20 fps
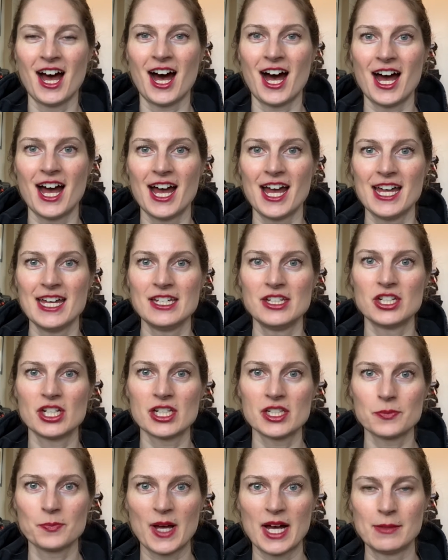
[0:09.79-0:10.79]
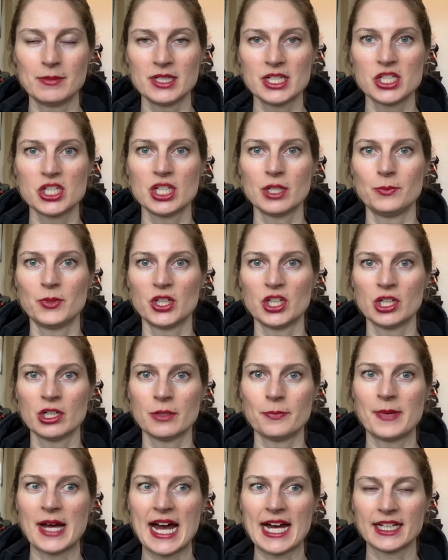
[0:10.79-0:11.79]
I just published a
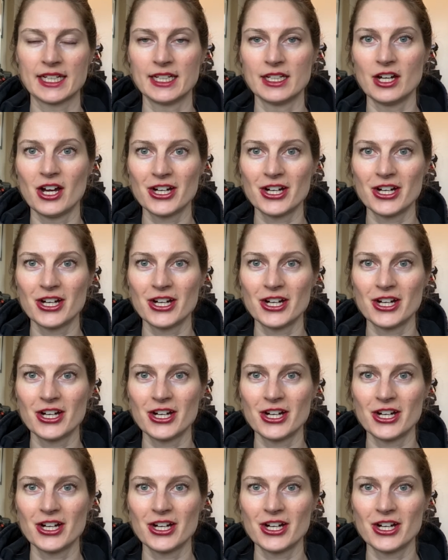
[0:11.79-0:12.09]
book back in